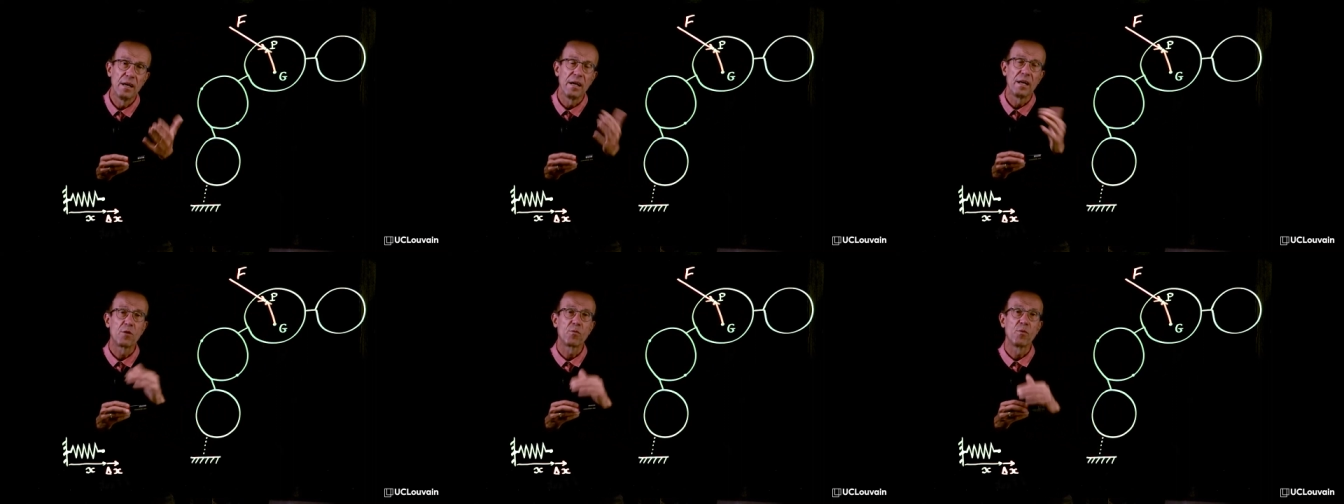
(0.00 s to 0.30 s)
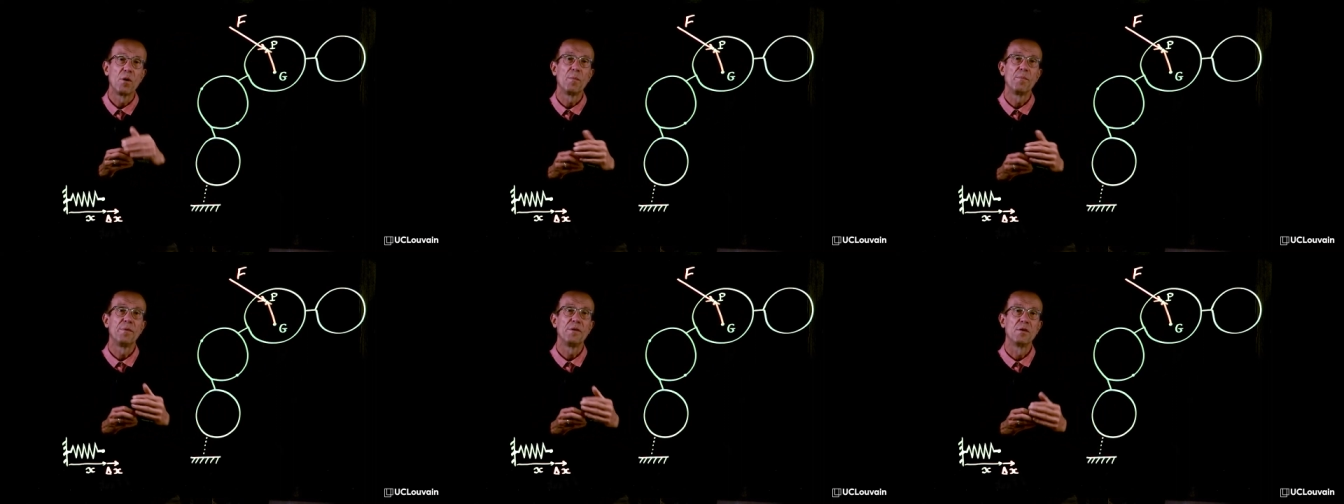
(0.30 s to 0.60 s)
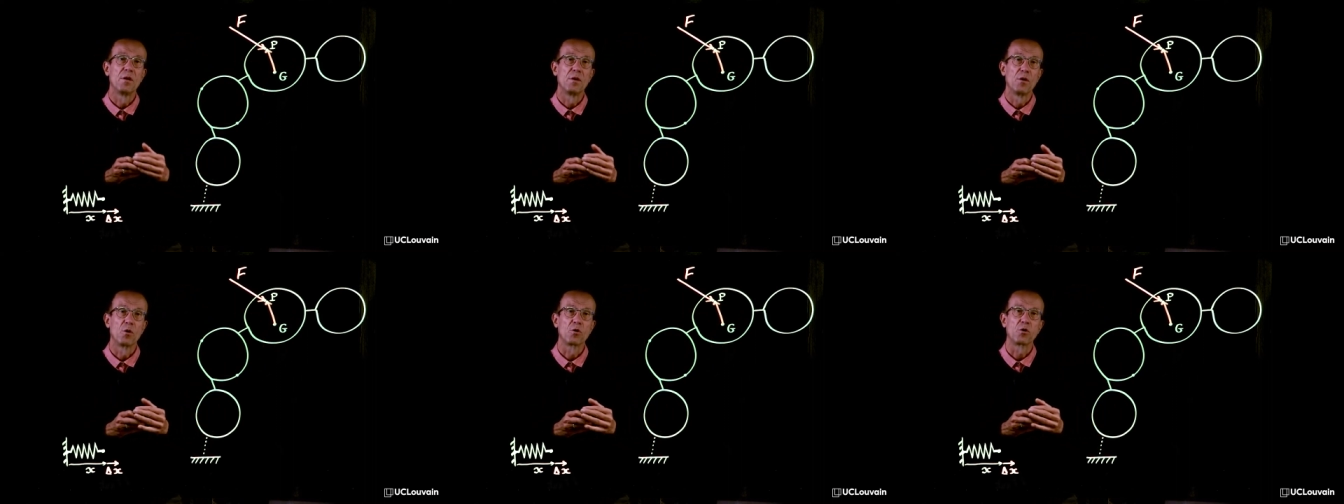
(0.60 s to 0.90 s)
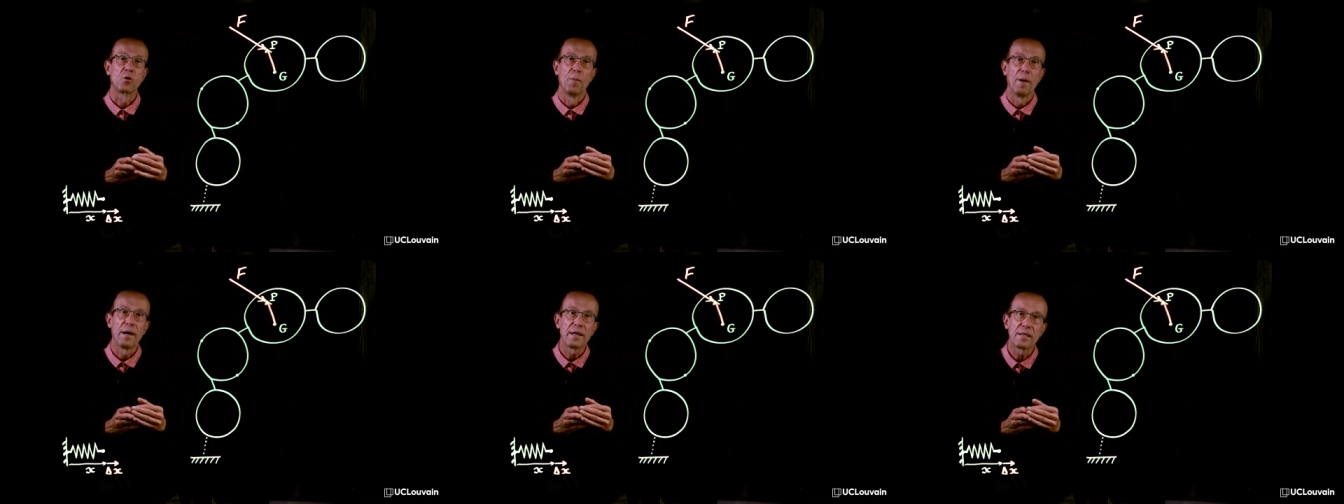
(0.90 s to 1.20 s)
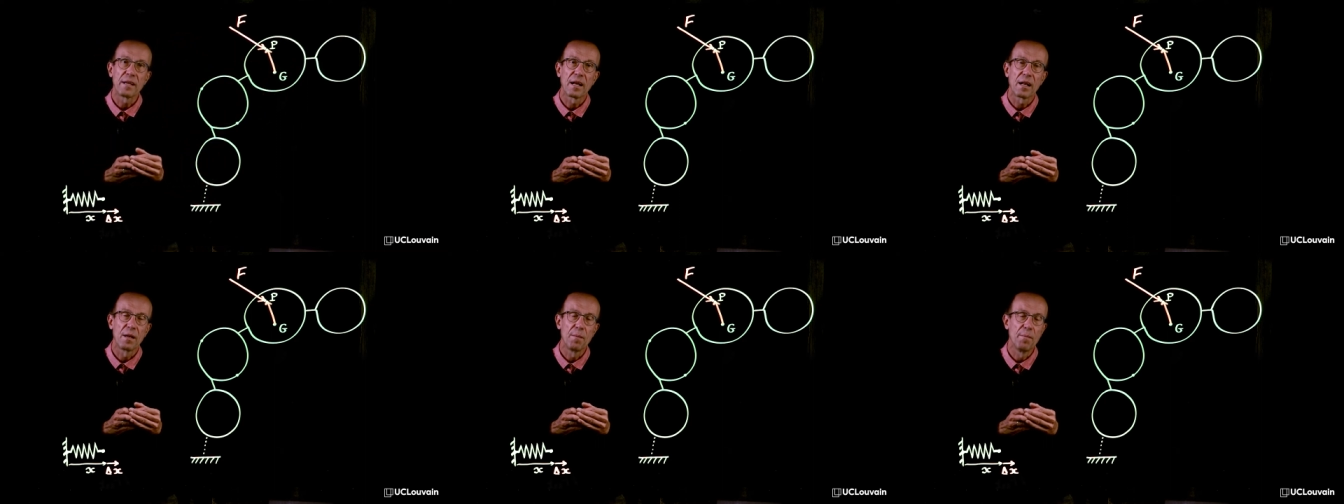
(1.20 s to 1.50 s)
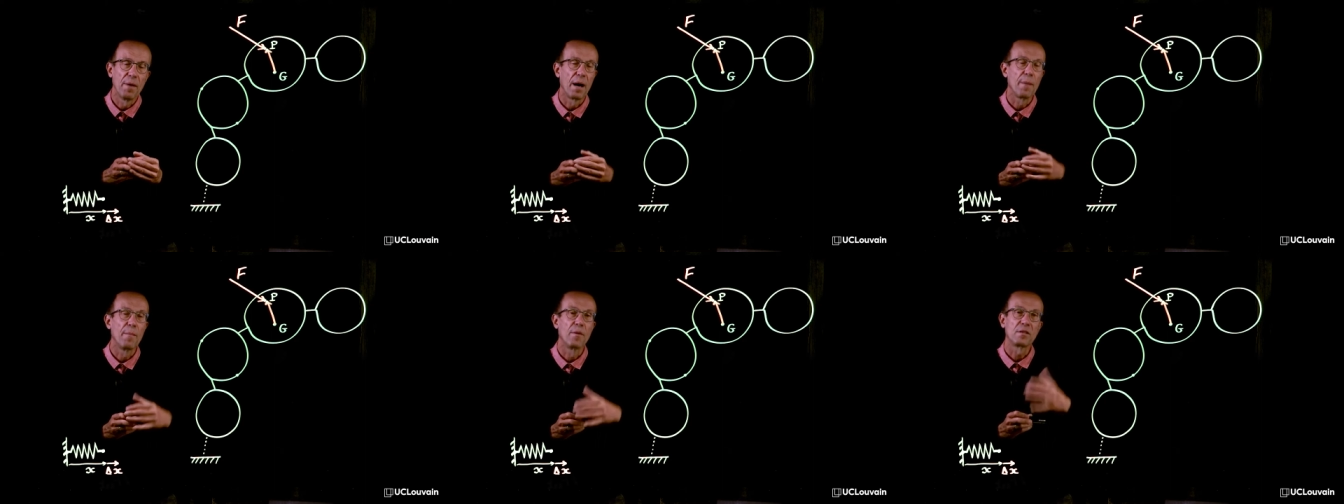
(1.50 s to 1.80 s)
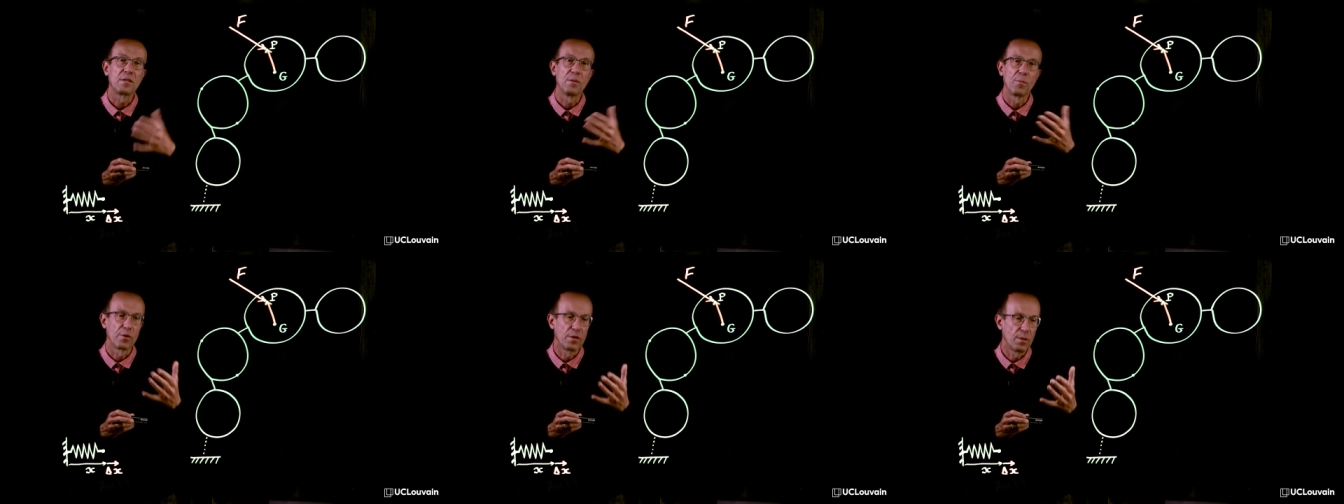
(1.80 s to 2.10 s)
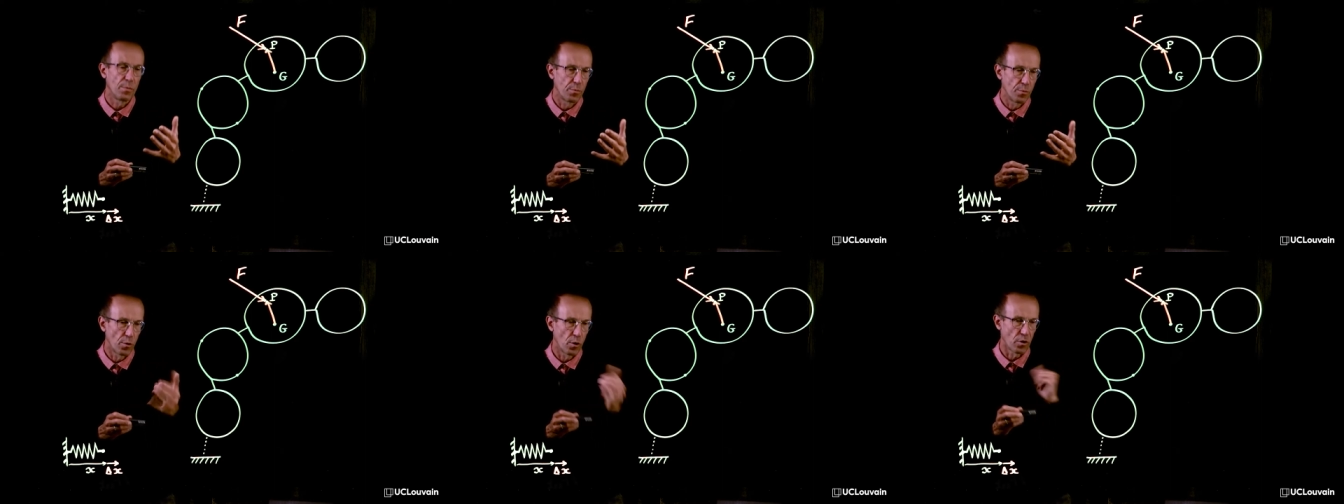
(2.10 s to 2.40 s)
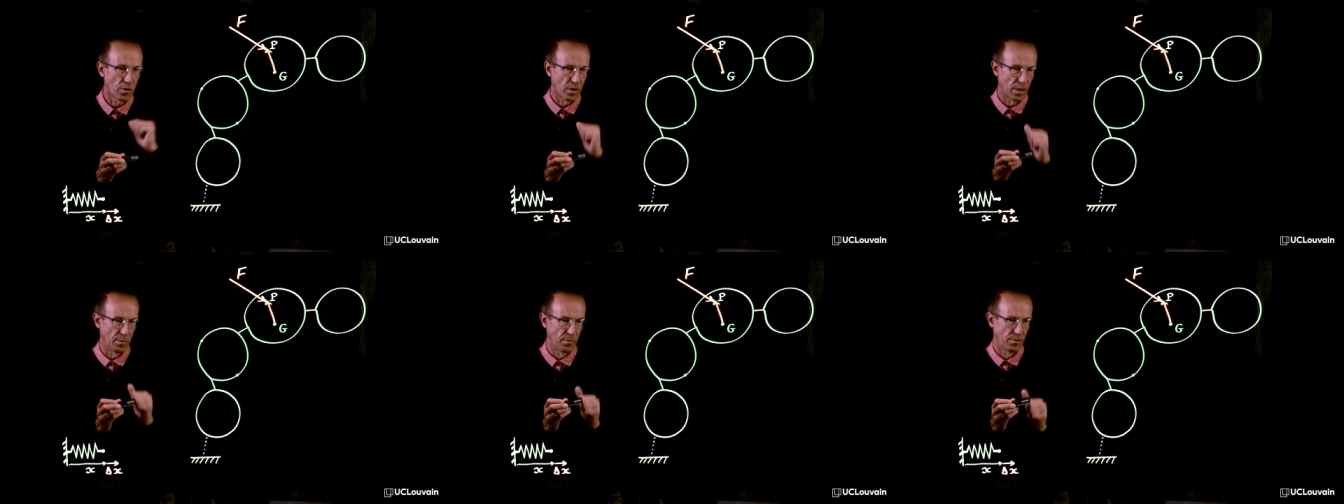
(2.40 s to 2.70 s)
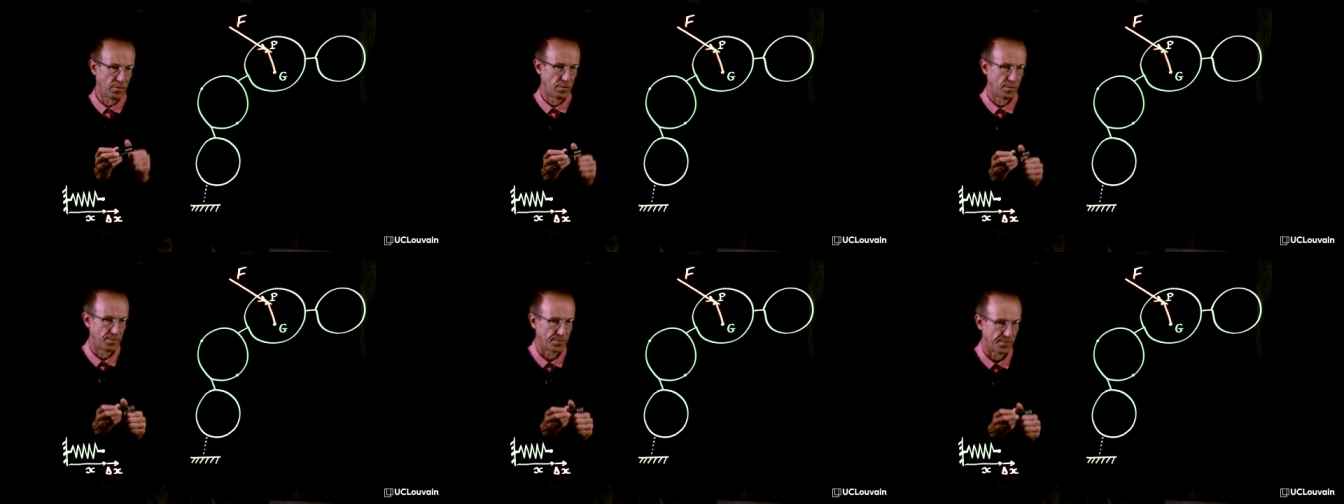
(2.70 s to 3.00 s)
it will be done automatically by multibody programs.